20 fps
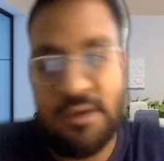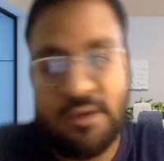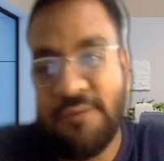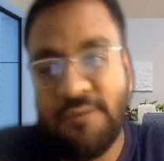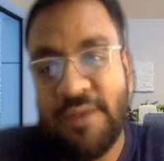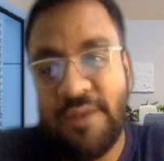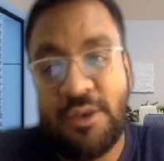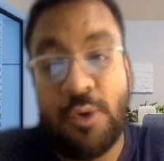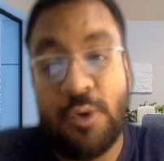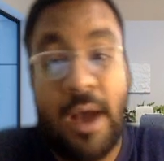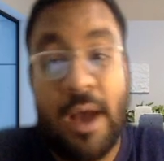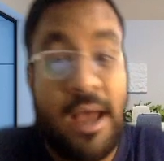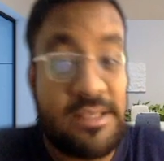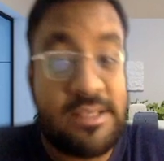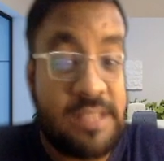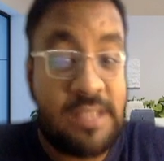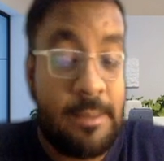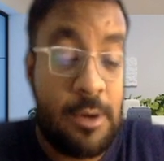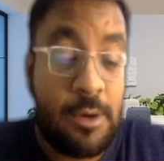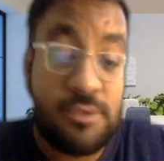when you
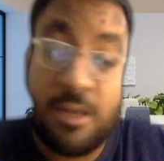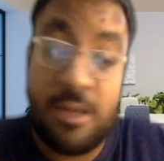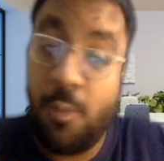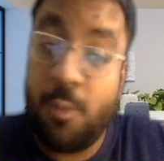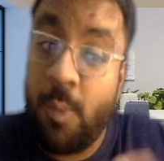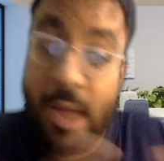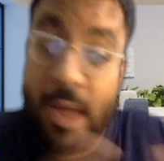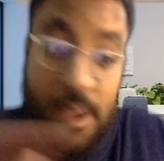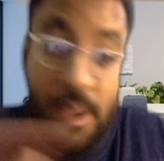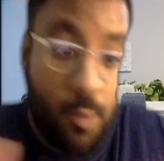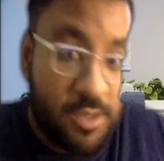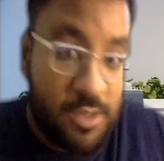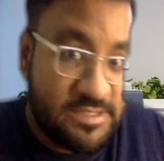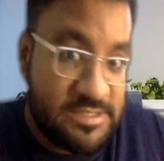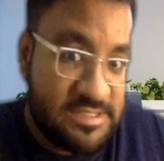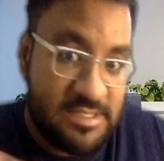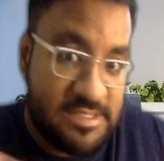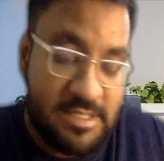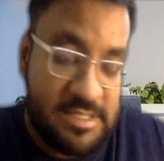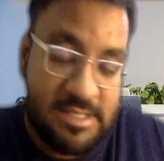ask about that why
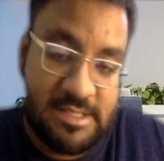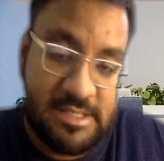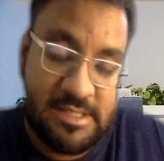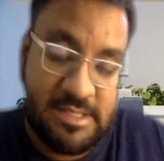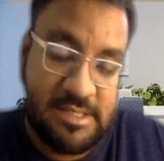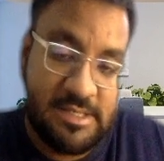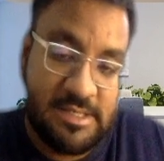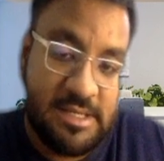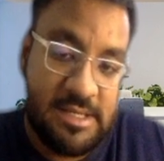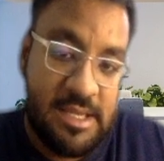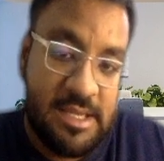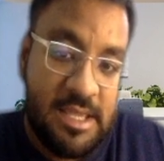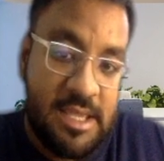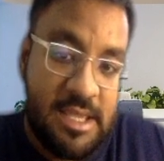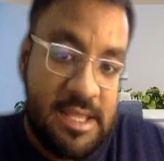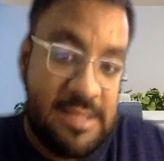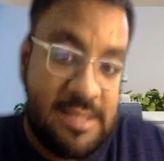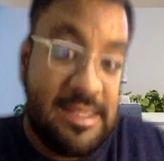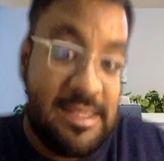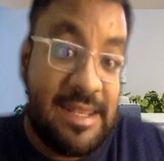was
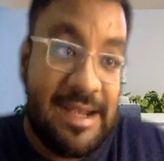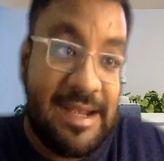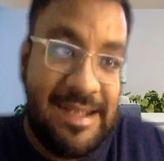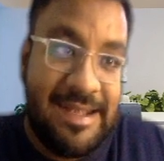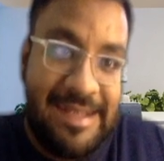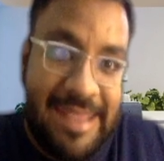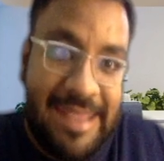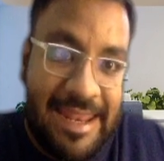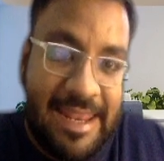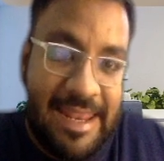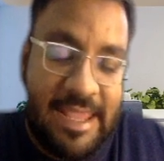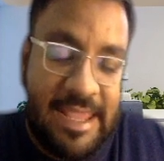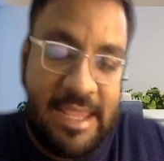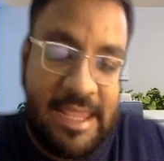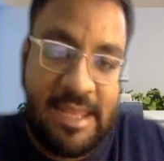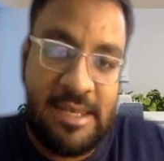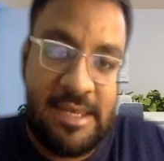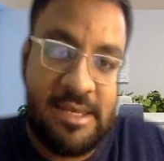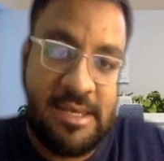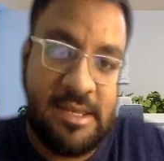there a
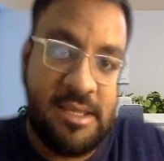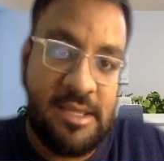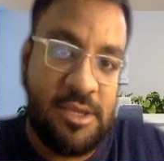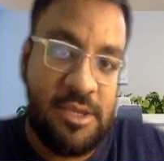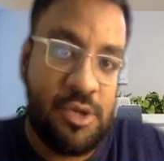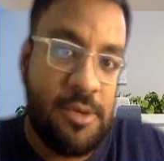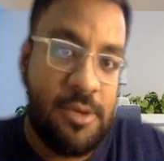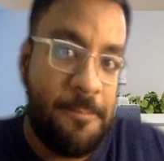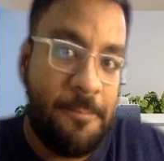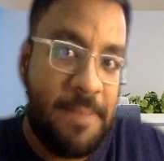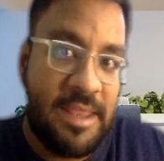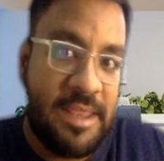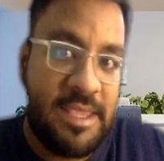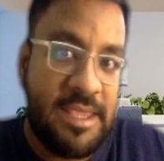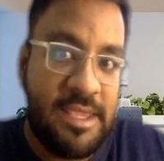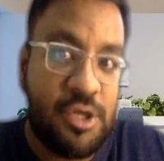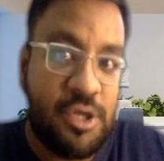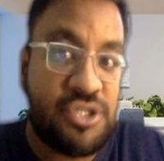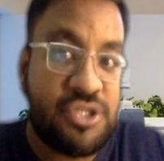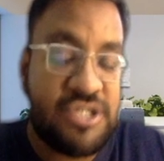delay in
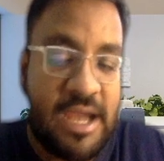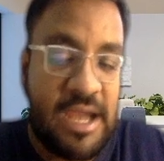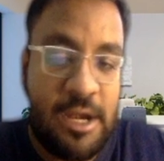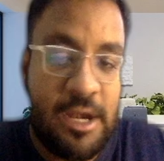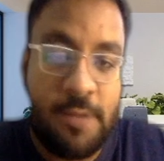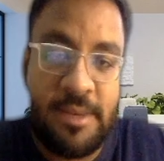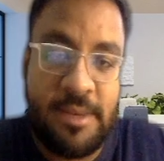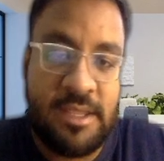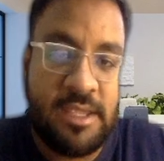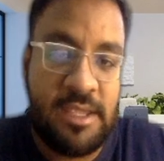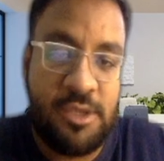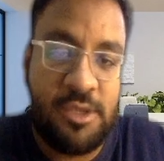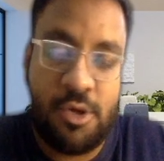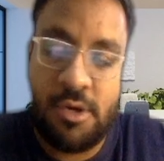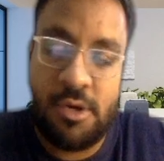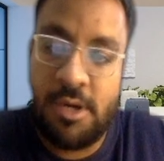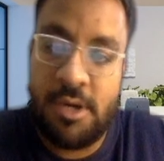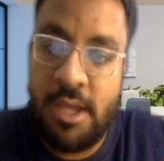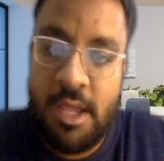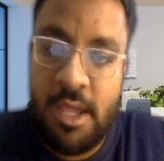bringing your child or bringing
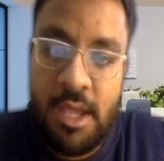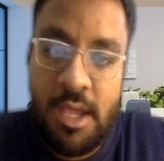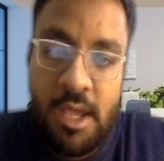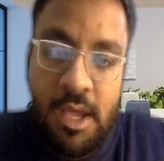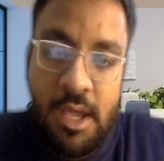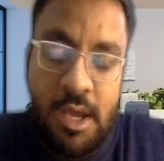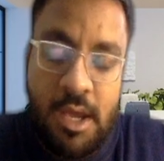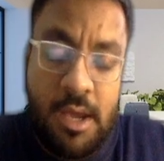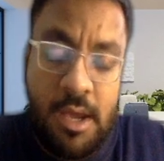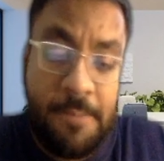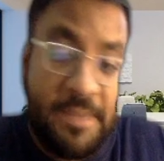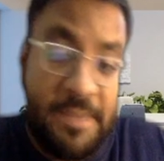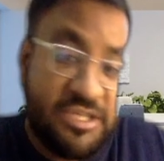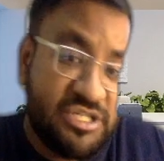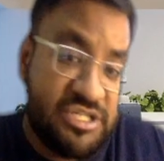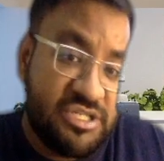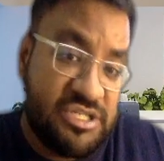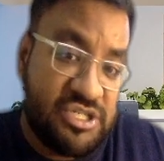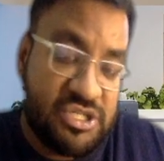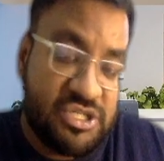your
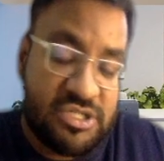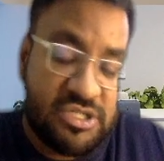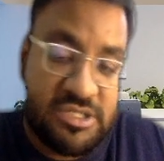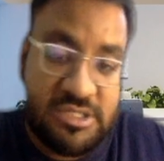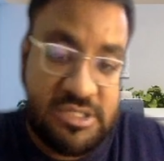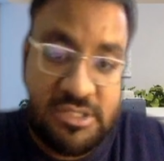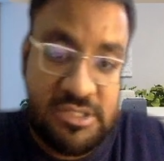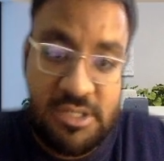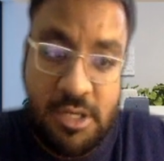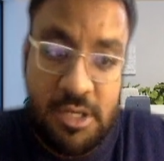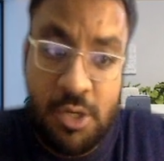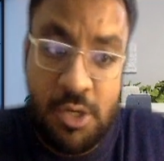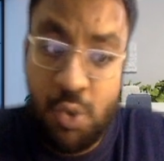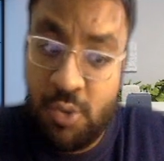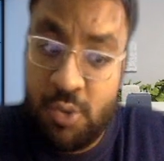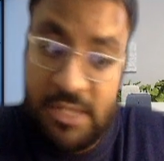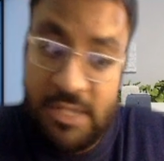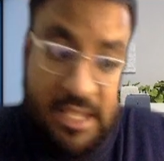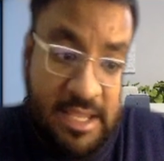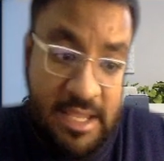patient or
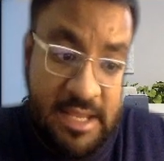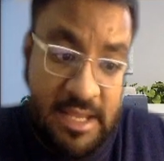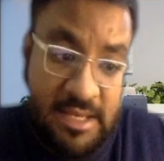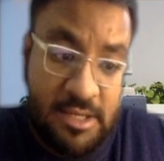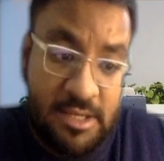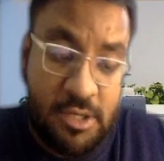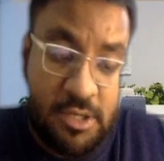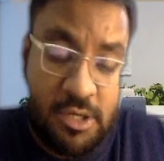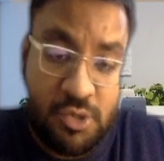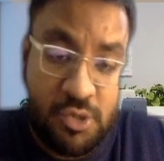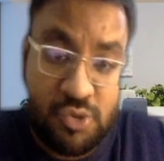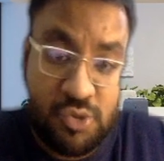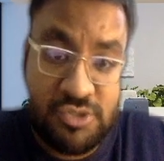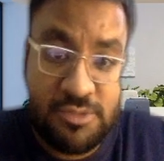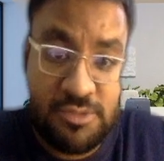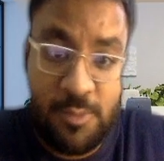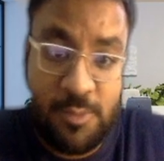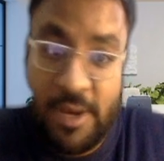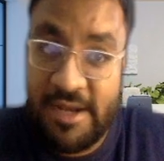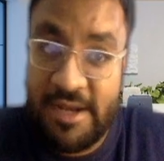to the A&E, or
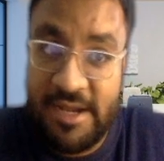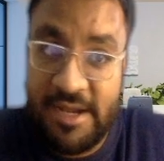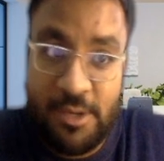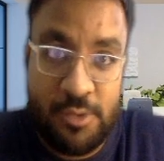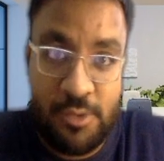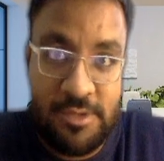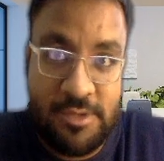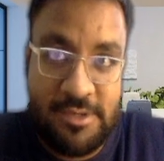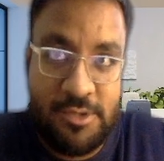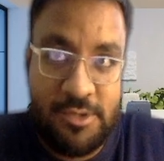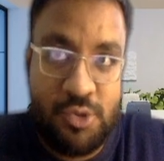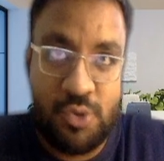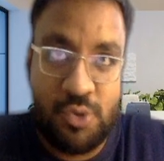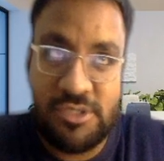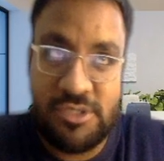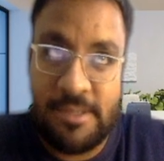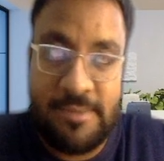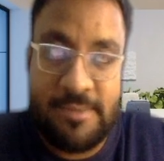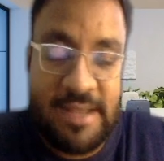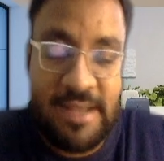to why did you do
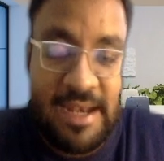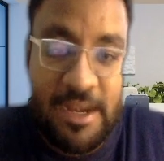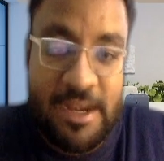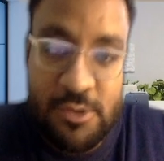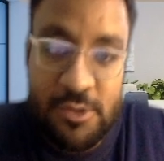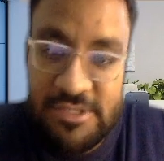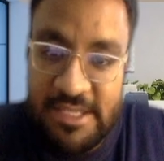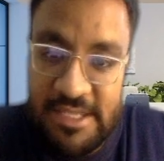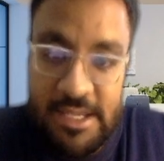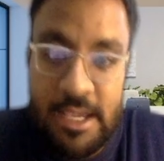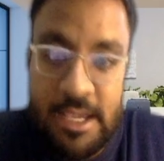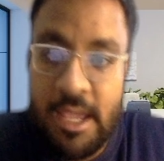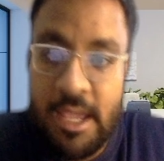some delay to seek